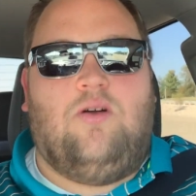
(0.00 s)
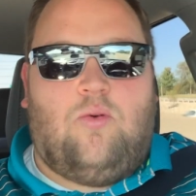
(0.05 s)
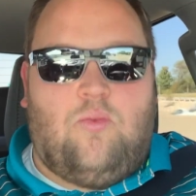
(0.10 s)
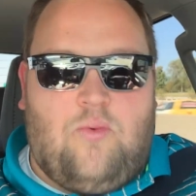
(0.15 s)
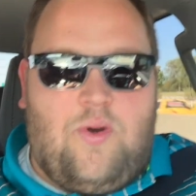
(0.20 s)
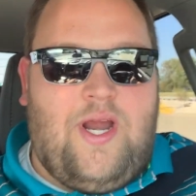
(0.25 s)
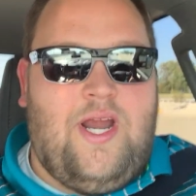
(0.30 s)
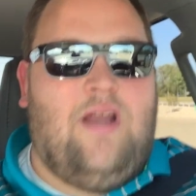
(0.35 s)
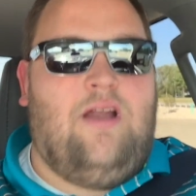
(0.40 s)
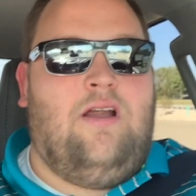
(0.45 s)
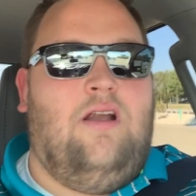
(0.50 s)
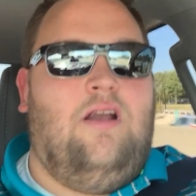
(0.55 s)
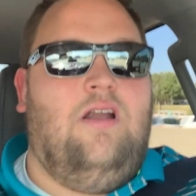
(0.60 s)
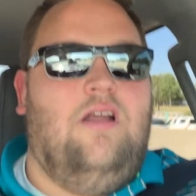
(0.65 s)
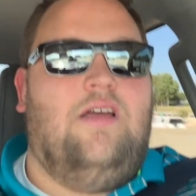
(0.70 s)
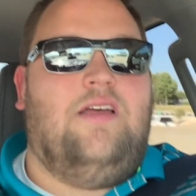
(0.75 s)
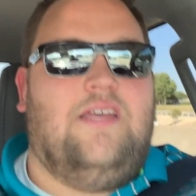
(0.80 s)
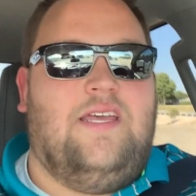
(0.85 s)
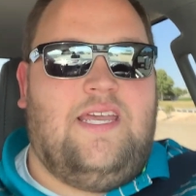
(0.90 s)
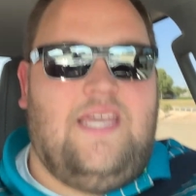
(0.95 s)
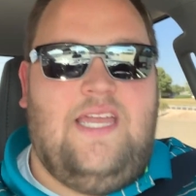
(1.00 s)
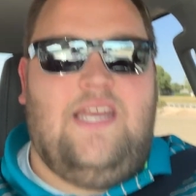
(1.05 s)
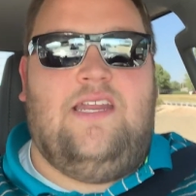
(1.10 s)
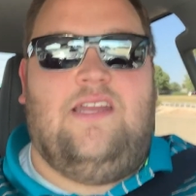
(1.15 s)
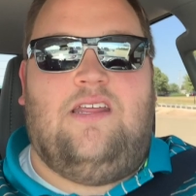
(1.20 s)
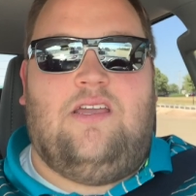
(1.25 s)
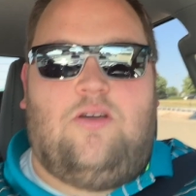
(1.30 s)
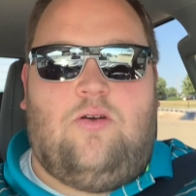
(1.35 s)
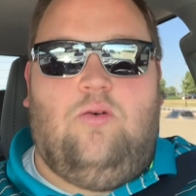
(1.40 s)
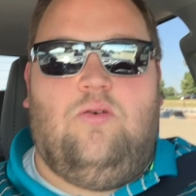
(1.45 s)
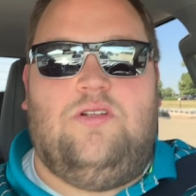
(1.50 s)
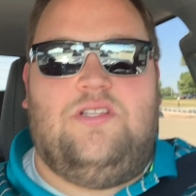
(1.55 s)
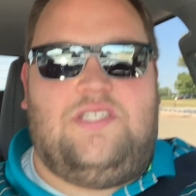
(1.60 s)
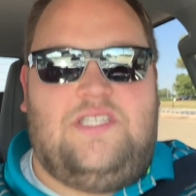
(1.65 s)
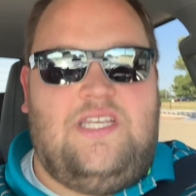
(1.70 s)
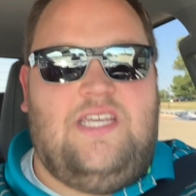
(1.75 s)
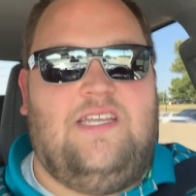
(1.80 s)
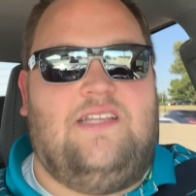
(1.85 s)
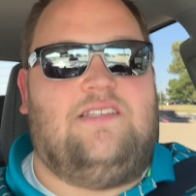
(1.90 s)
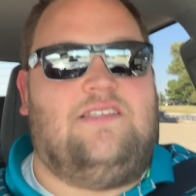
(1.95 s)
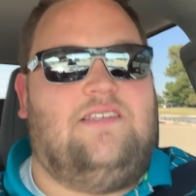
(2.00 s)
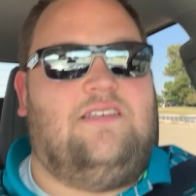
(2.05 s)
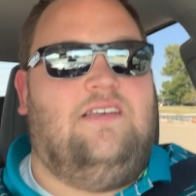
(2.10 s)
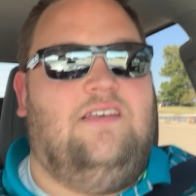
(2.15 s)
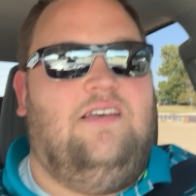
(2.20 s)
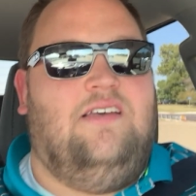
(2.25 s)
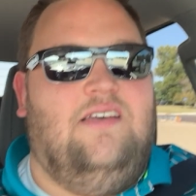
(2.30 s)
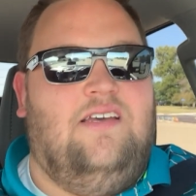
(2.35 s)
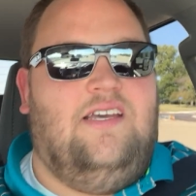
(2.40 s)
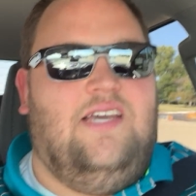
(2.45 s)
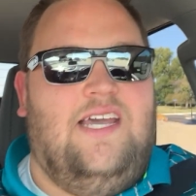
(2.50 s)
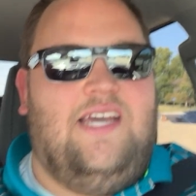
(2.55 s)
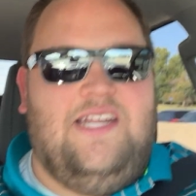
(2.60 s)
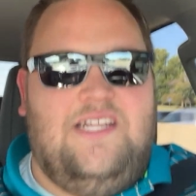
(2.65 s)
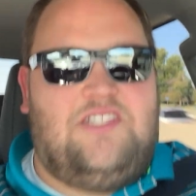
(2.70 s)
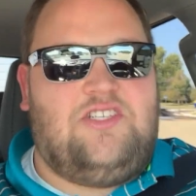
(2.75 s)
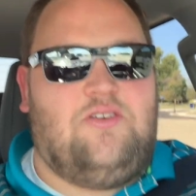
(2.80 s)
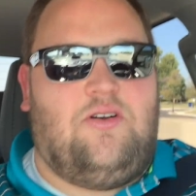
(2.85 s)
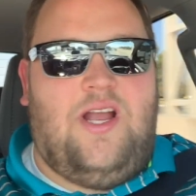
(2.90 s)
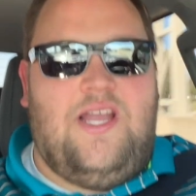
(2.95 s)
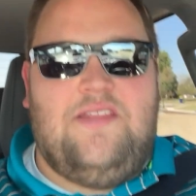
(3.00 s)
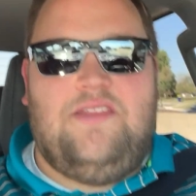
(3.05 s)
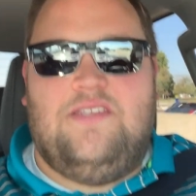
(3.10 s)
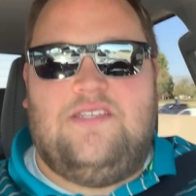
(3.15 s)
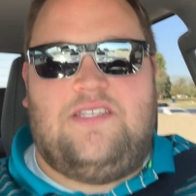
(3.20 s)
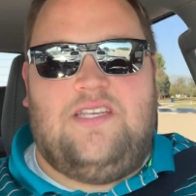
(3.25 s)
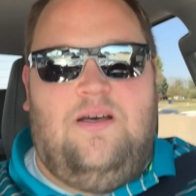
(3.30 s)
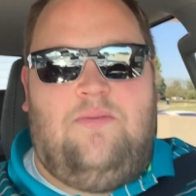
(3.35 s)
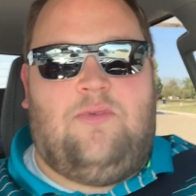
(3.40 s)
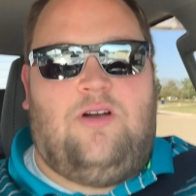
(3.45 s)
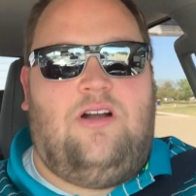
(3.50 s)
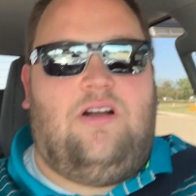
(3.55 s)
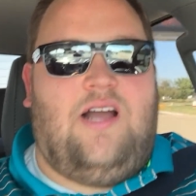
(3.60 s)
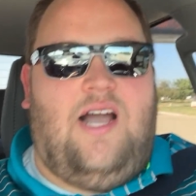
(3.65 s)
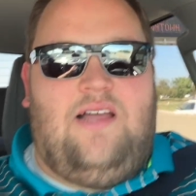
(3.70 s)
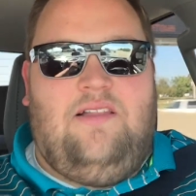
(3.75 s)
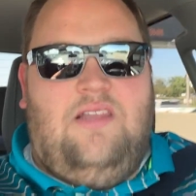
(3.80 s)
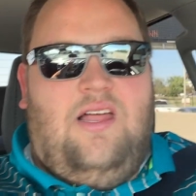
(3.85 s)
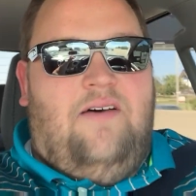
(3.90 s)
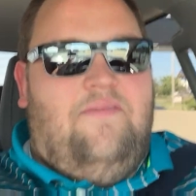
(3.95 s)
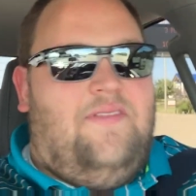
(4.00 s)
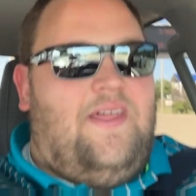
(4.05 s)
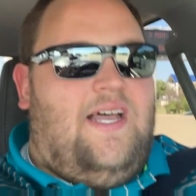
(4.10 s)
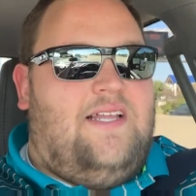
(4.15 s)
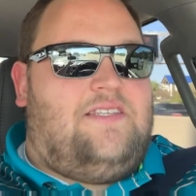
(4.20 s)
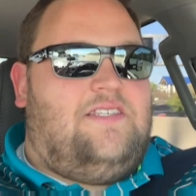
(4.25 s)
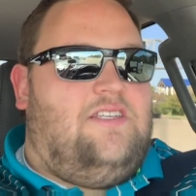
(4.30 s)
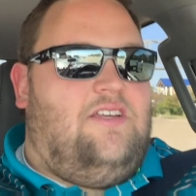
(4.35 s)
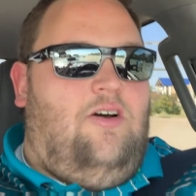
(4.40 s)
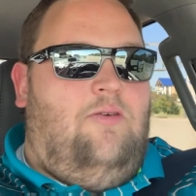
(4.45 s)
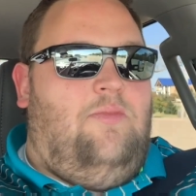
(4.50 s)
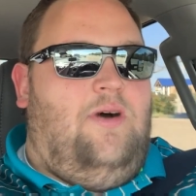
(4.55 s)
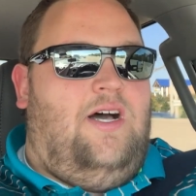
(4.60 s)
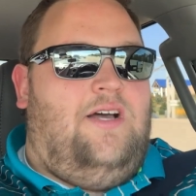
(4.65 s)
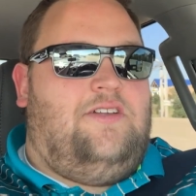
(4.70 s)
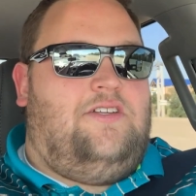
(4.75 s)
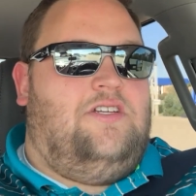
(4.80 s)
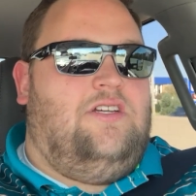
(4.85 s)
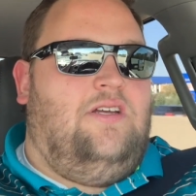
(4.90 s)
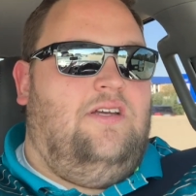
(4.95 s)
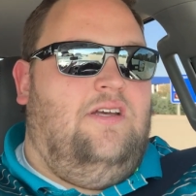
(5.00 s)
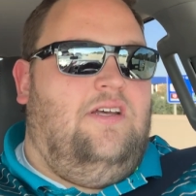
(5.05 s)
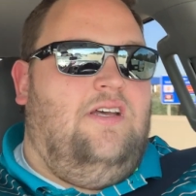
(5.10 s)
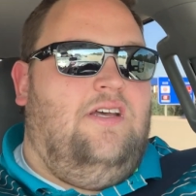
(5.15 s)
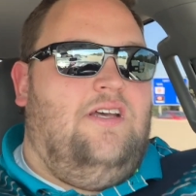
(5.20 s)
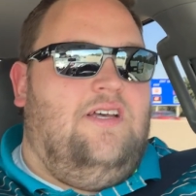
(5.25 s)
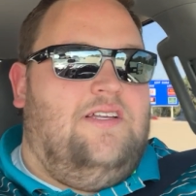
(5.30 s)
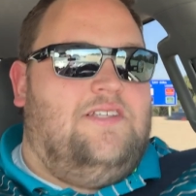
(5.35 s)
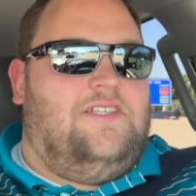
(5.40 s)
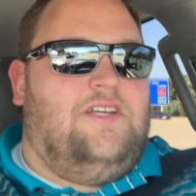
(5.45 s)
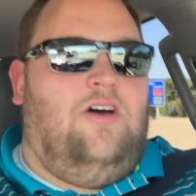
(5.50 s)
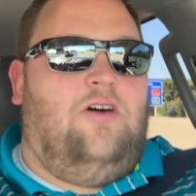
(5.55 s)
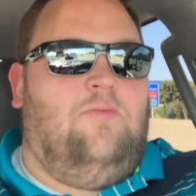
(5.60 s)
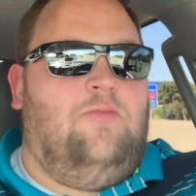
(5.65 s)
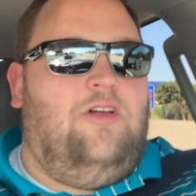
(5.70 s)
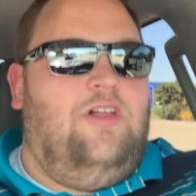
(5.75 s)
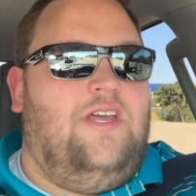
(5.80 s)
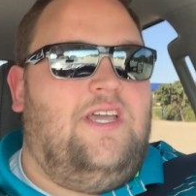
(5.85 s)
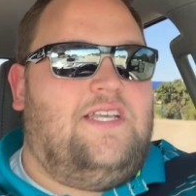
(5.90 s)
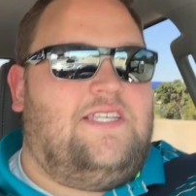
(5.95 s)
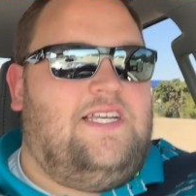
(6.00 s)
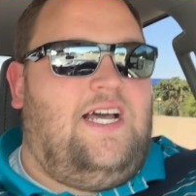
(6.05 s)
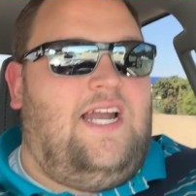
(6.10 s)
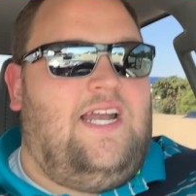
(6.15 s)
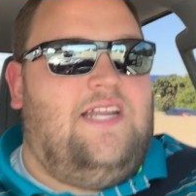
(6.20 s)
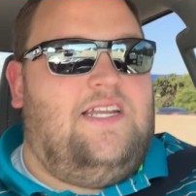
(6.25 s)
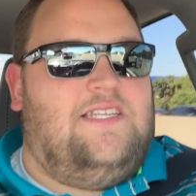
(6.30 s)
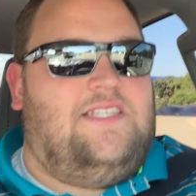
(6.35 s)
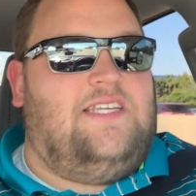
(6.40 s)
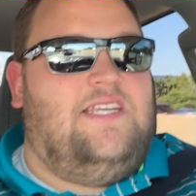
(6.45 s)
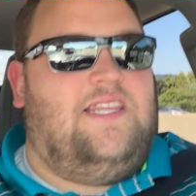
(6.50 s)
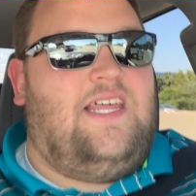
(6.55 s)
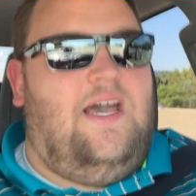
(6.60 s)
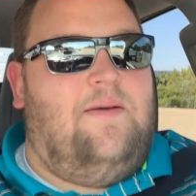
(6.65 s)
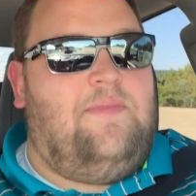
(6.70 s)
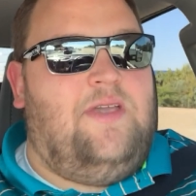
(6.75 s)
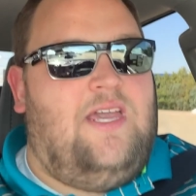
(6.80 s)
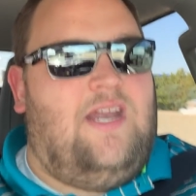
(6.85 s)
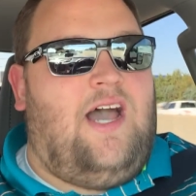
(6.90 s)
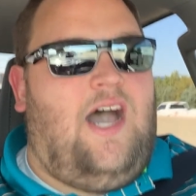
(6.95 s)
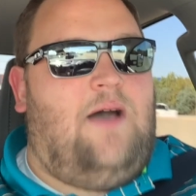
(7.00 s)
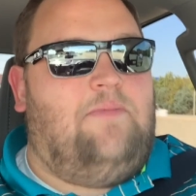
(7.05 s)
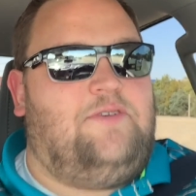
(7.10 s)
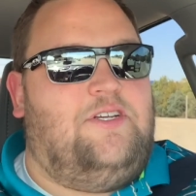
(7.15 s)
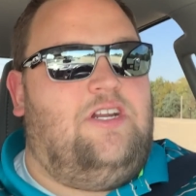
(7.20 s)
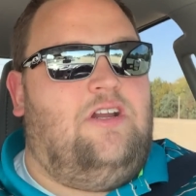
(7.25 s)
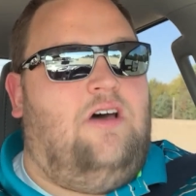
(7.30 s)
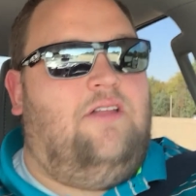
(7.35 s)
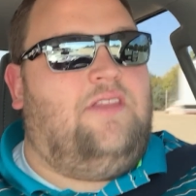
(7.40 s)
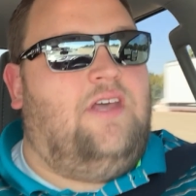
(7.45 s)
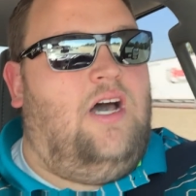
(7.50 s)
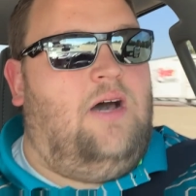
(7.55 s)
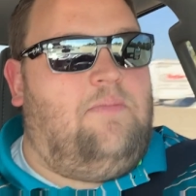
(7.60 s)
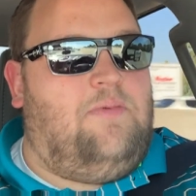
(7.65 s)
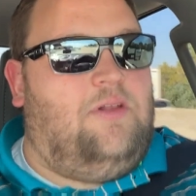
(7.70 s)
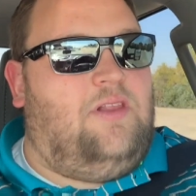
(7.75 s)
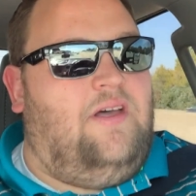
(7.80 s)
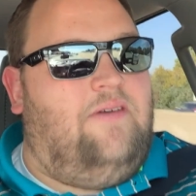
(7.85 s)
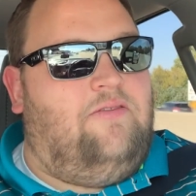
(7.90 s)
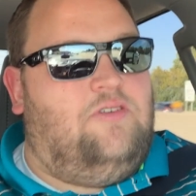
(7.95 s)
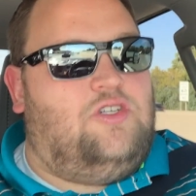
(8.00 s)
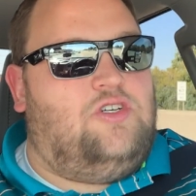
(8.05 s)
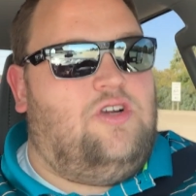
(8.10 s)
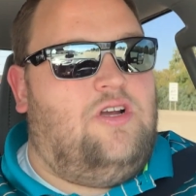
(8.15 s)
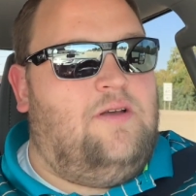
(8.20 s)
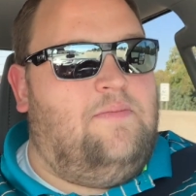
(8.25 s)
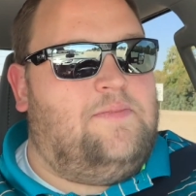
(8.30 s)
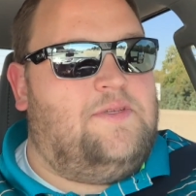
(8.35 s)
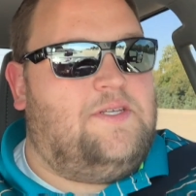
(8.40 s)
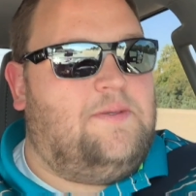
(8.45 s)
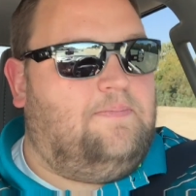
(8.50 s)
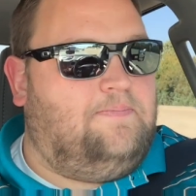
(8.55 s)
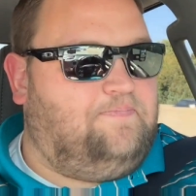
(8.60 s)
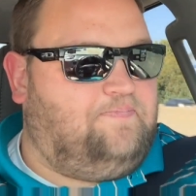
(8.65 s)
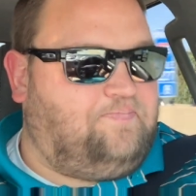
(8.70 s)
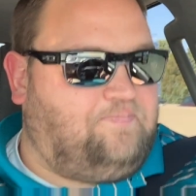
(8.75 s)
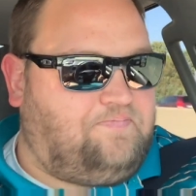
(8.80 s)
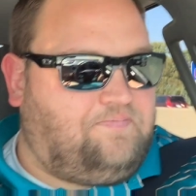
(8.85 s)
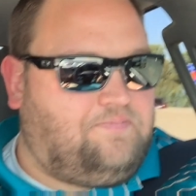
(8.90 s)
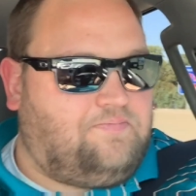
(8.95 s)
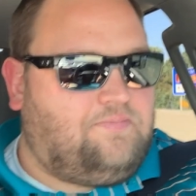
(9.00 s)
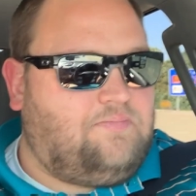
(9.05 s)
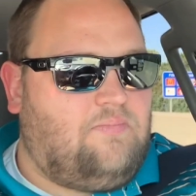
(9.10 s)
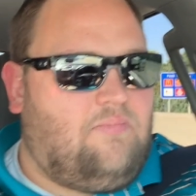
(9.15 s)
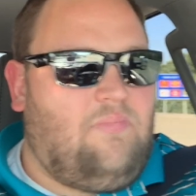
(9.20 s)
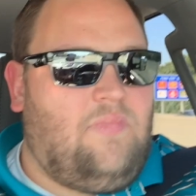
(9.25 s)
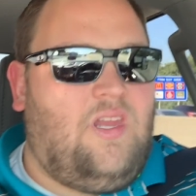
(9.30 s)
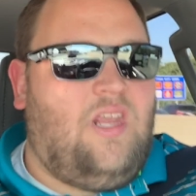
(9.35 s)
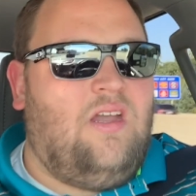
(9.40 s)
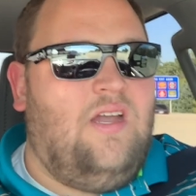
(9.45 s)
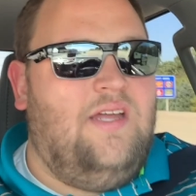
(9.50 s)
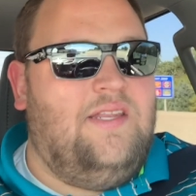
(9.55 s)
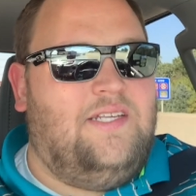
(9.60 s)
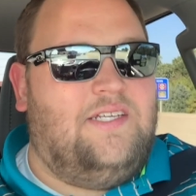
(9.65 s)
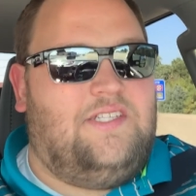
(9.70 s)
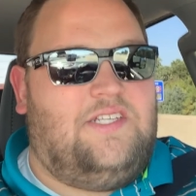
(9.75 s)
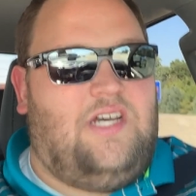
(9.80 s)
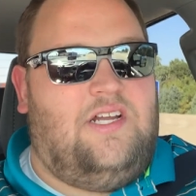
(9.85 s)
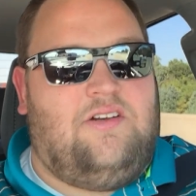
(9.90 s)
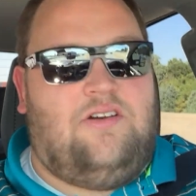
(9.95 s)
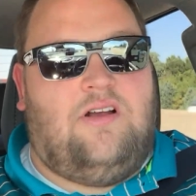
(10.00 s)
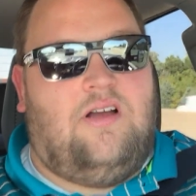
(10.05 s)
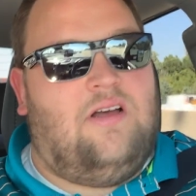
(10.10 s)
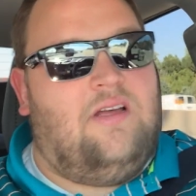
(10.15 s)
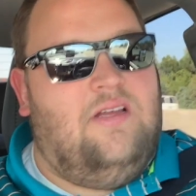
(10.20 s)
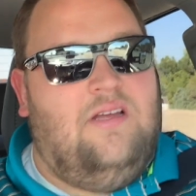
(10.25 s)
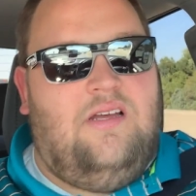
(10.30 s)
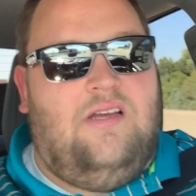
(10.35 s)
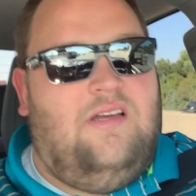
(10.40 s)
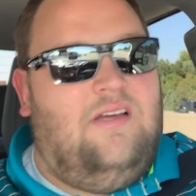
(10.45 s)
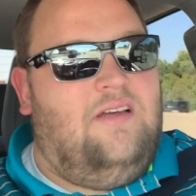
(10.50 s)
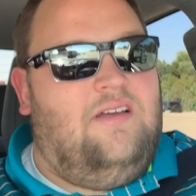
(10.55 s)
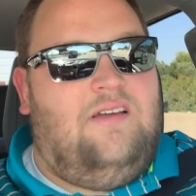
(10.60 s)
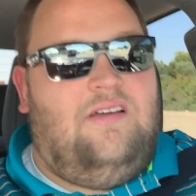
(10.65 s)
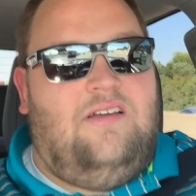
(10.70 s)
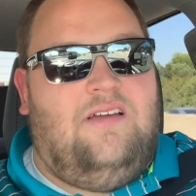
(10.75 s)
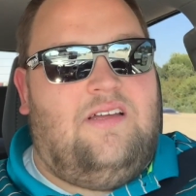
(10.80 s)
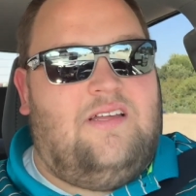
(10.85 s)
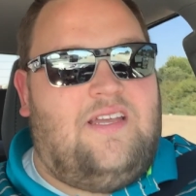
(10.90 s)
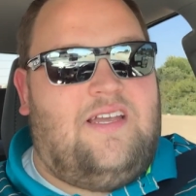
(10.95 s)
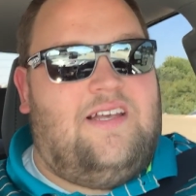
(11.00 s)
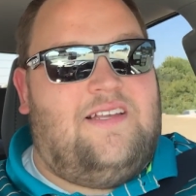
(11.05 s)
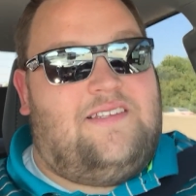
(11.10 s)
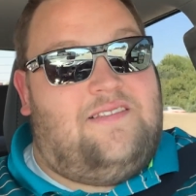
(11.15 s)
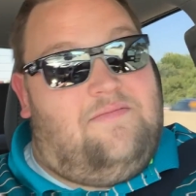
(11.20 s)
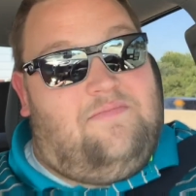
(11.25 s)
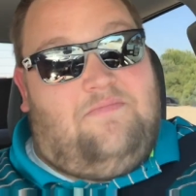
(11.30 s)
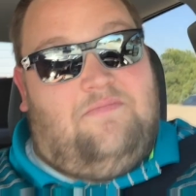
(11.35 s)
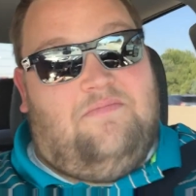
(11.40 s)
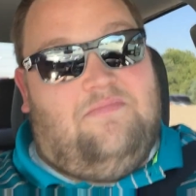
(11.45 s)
Rear heated and cooled seats. And it's great in the summer. I love that so much. So I'm really excited to see that be an option on the upper level trims in the Tundra, because